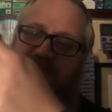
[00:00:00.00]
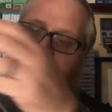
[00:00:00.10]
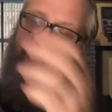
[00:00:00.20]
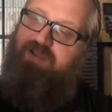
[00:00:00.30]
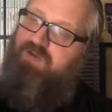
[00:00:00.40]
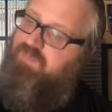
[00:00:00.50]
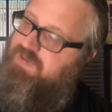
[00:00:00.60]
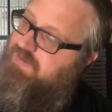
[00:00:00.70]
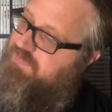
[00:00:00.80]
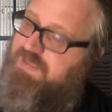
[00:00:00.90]
I couldn't
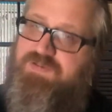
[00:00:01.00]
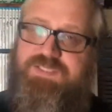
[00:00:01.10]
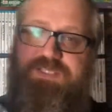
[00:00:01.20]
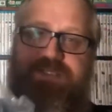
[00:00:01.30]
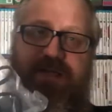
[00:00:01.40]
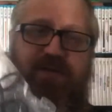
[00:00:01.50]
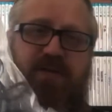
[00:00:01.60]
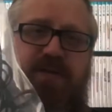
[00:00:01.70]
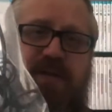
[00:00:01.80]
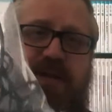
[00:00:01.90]
believe it. That was just sitting on
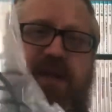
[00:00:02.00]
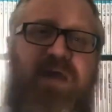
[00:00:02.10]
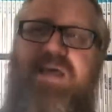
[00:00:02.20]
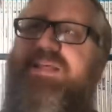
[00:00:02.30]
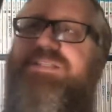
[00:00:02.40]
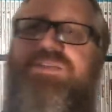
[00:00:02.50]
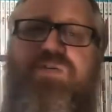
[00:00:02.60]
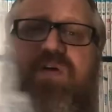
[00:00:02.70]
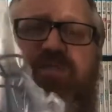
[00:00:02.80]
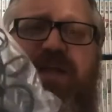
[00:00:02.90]
the thing. These still go for like